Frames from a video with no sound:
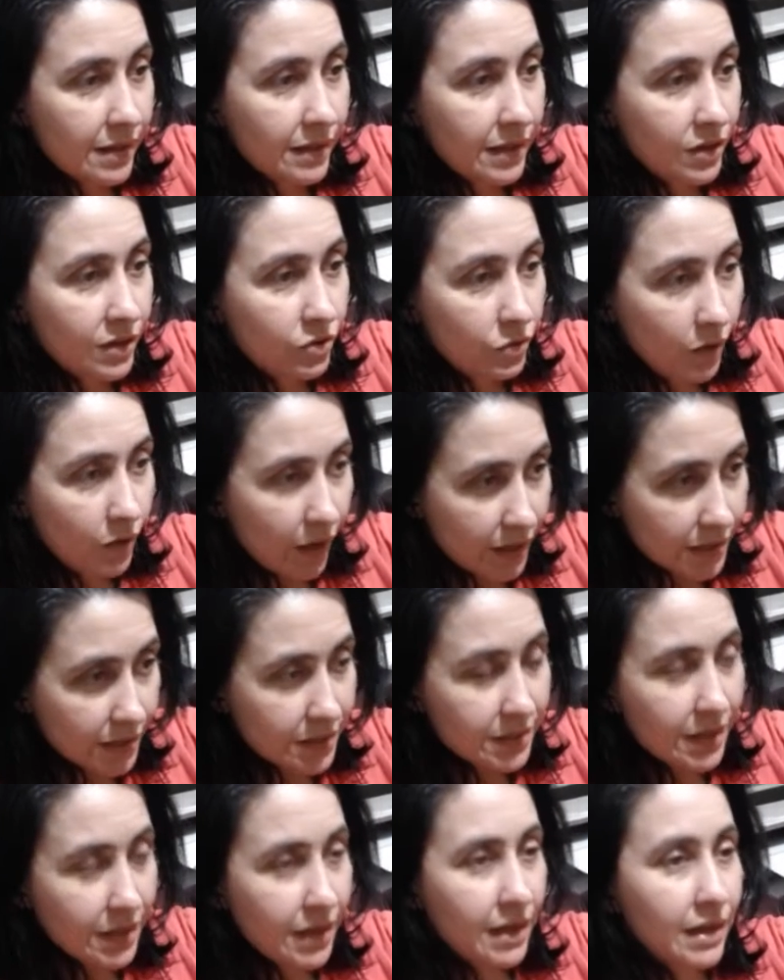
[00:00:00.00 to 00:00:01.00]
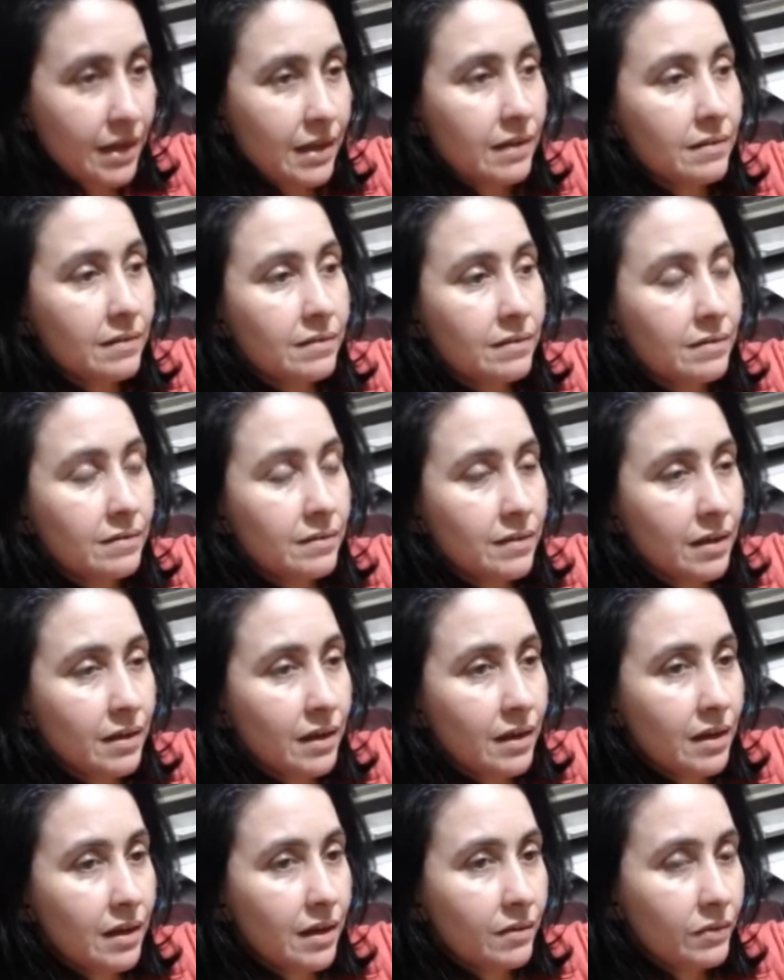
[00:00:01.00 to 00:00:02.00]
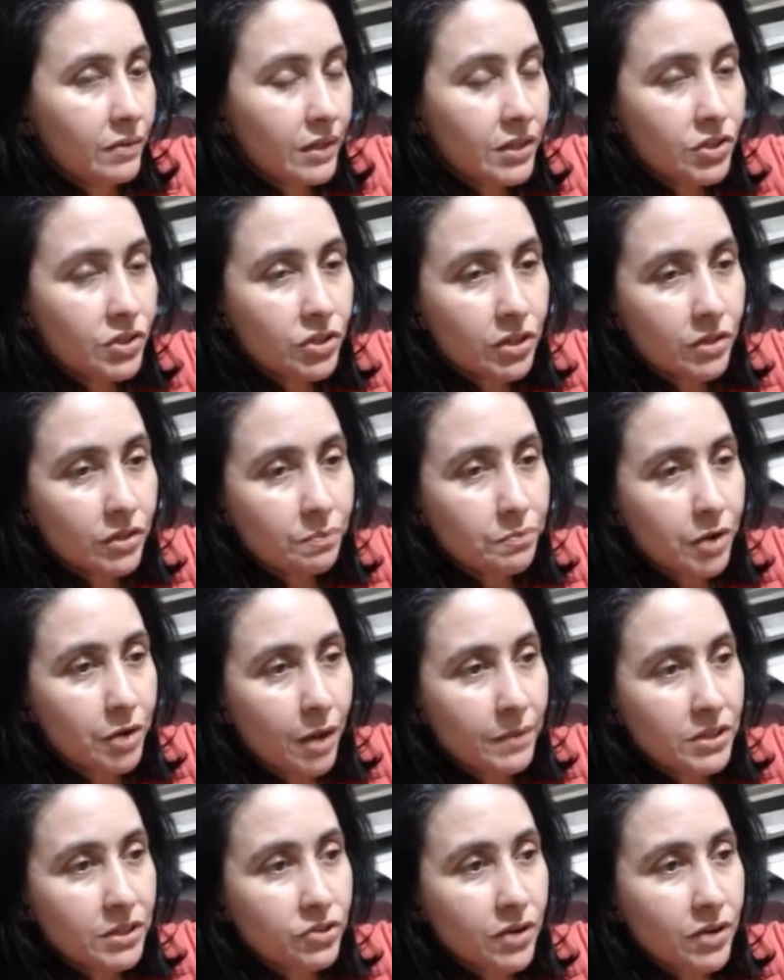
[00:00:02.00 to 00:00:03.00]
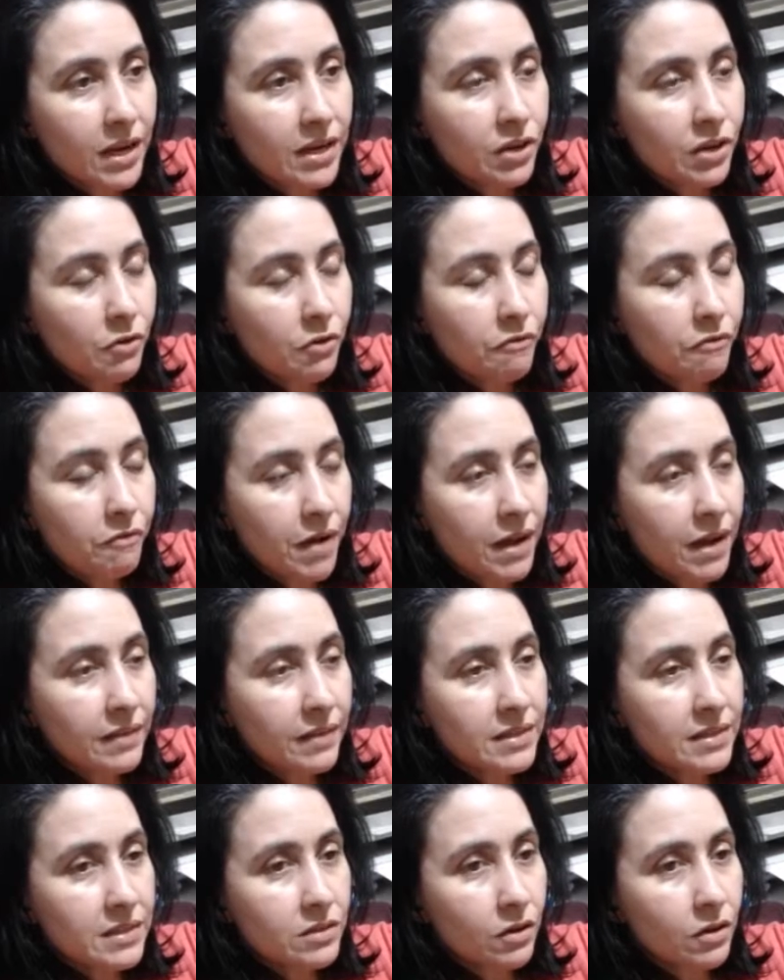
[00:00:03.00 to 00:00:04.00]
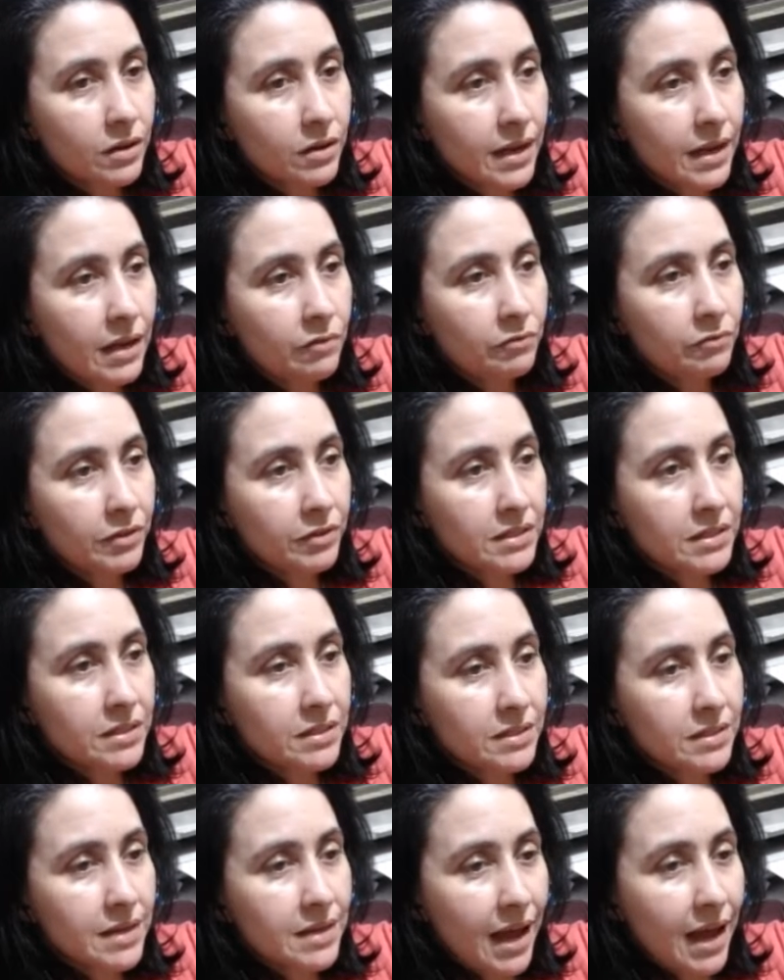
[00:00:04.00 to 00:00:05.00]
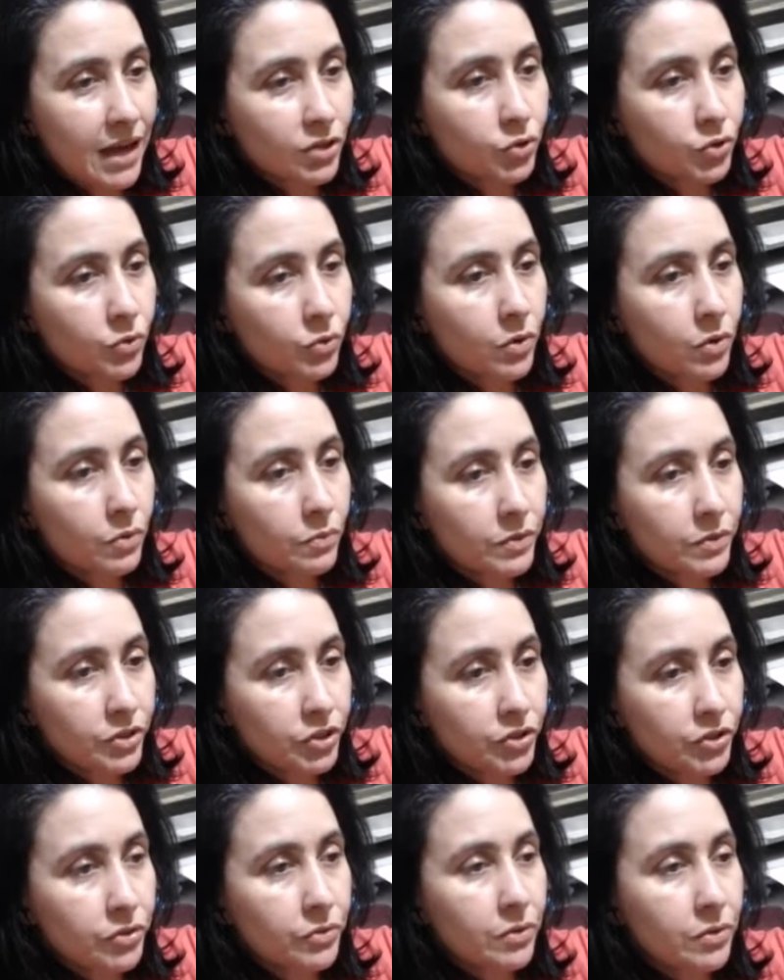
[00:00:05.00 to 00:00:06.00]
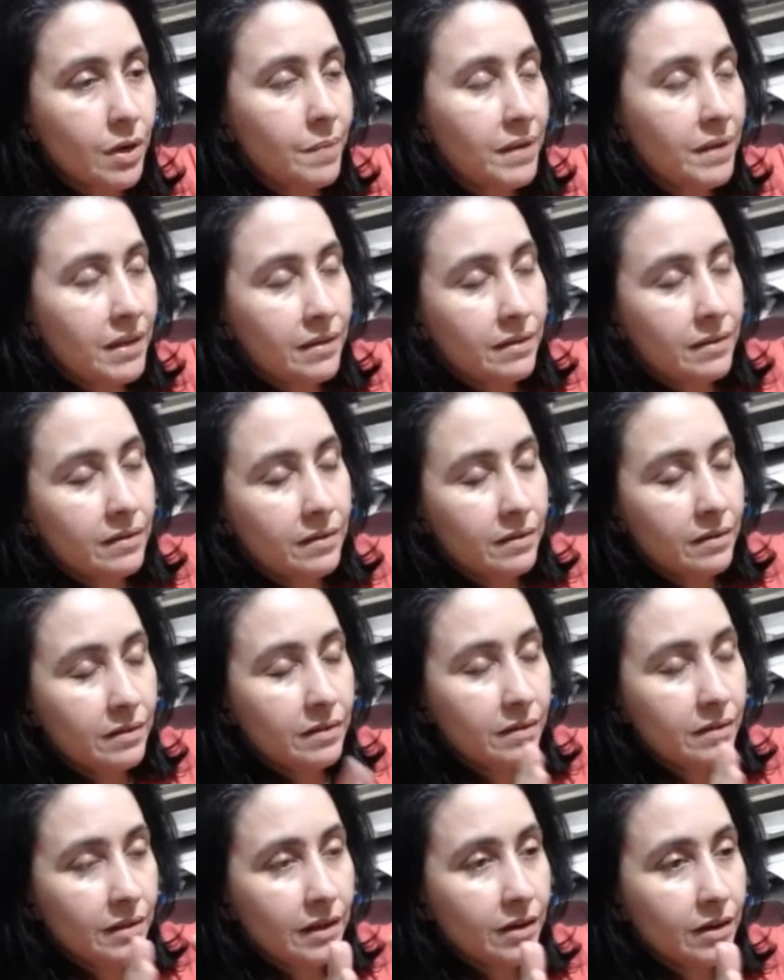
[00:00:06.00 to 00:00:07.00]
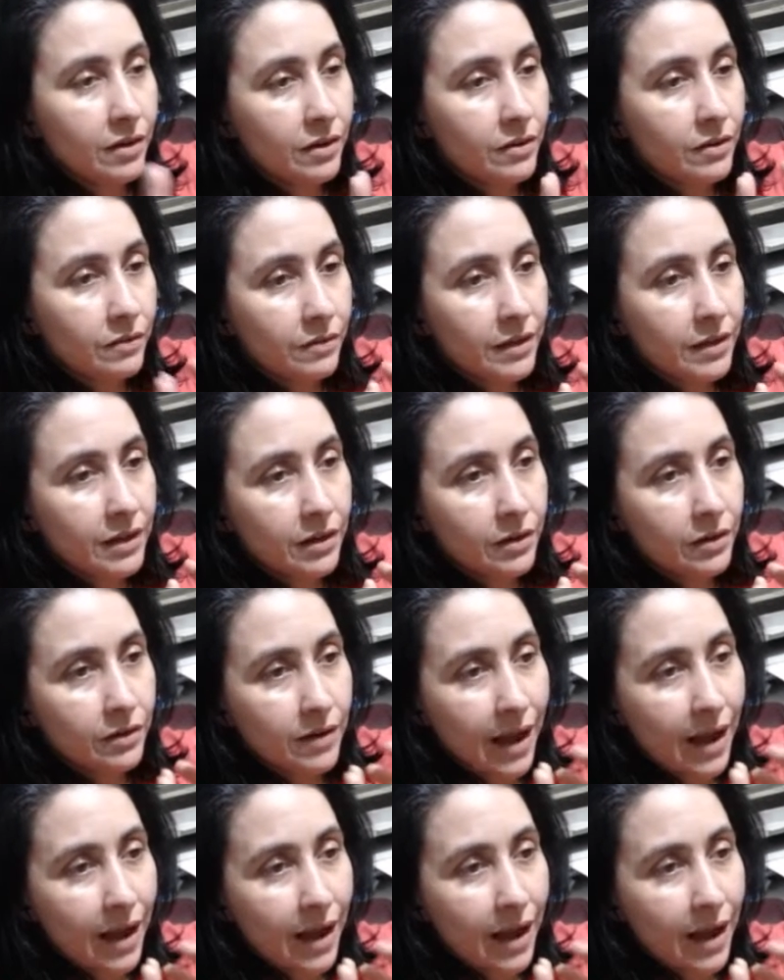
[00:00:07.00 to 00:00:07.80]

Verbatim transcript: They do not say. I really should have probably tried to go find this on Netflix's actual original, I mean, their their